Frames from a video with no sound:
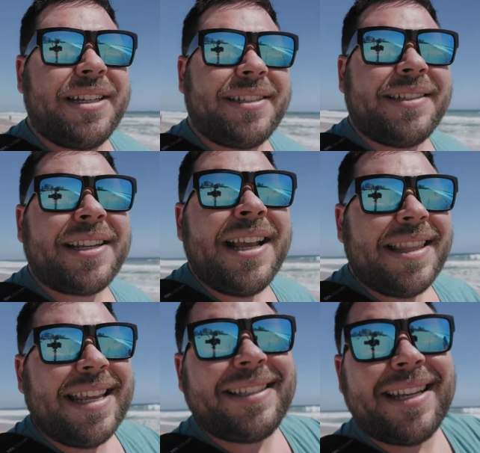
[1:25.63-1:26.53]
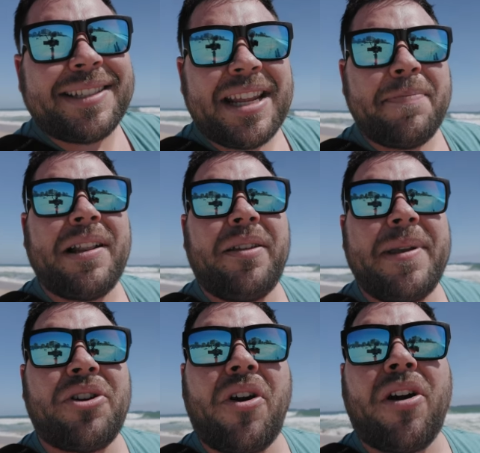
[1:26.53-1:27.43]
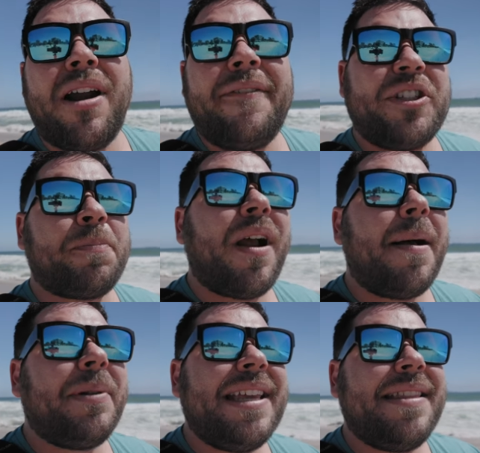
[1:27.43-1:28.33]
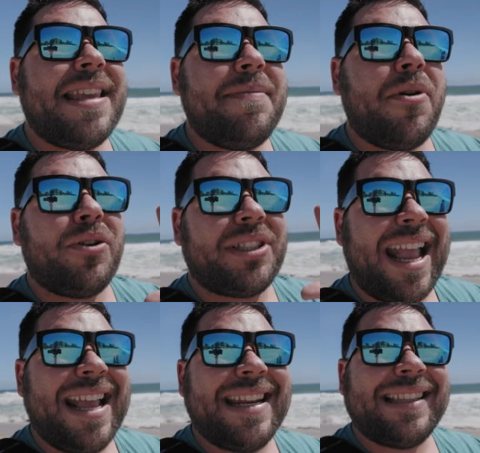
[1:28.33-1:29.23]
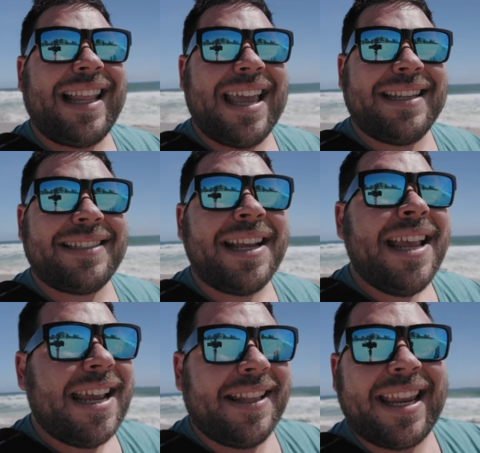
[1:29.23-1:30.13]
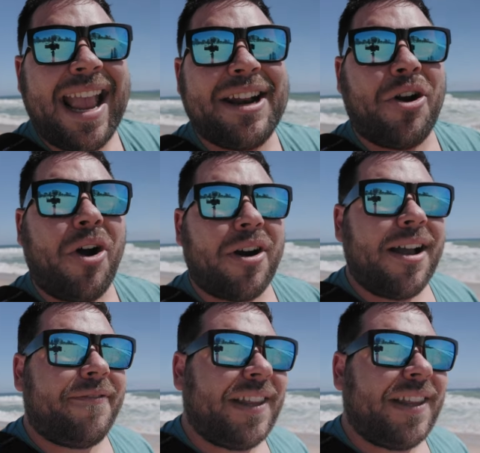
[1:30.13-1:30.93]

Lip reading: reasons, the 16mm RF is probably the most hated lens in the Canon RF